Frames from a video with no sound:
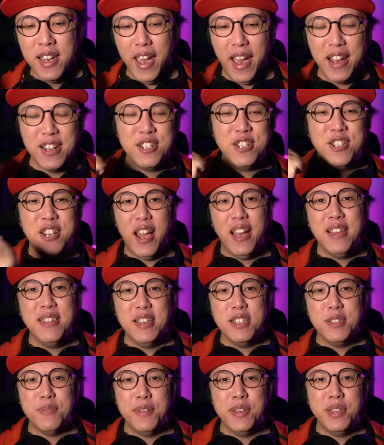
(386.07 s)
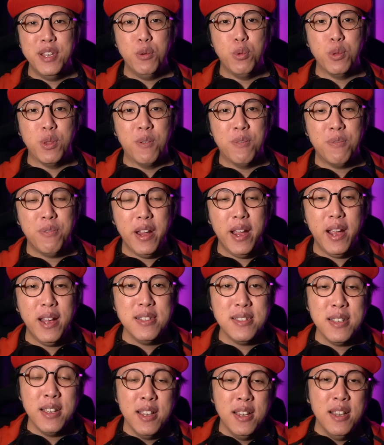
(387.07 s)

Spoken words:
and share this video with your friends.